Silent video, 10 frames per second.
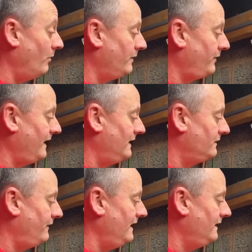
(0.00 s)
would think
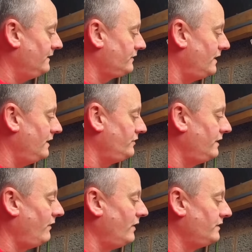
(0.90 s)
is feeding the surge
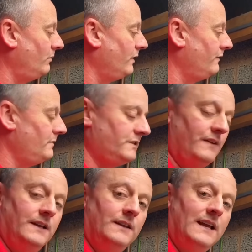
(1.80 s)
device, and one of them is
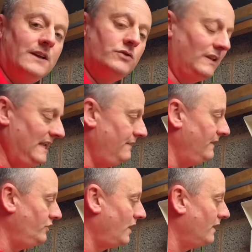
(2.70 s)
feeding the actual
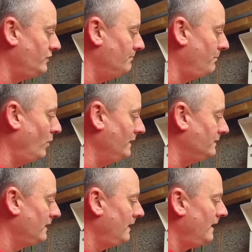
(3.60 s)
EV charging point.